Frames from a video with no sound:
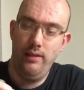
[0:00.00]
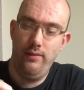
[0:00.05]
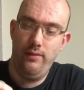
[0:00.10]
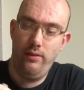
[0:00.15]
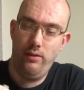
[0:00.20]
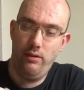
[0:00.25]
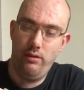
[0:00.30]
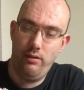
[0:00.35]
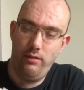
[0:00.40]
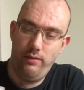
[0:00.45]

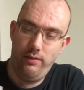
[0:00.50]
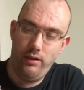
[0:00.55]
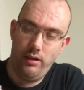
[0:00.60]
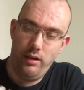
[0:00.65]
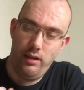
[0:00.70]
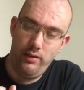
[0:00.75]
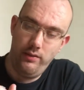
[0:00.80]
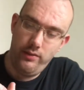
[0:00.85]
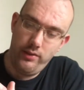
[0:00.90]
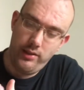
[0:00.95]
4,
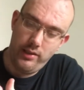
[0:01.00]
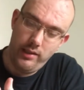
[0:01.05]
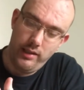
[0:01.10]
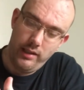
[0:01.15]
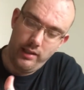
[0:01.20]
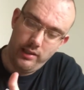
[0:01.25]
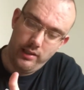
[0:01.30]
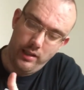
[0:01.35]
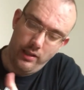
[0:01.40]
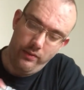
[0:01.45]
5,
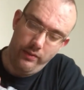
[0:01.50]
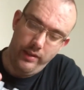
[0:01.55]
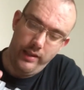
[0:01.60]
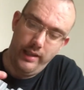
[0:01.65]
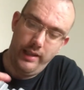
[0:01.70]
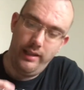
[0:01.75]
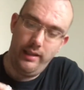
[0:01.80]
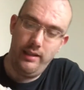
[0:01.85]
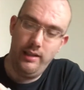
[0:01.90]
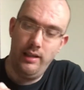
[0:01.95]
6, 7,
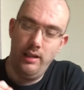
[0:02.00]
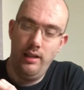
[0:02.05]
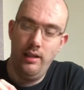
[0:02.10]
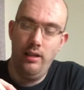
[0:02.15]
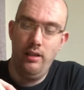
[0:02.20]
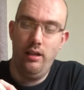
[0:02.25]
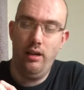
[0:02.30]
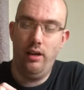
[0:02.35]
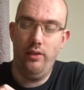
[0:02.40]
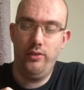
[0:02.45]
8.
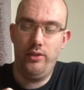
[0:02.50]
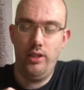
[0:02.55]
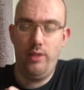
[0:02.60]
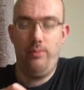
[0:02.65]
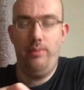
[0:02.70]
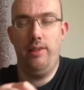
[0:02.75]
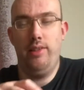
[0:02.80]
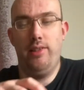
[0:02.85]
I've just been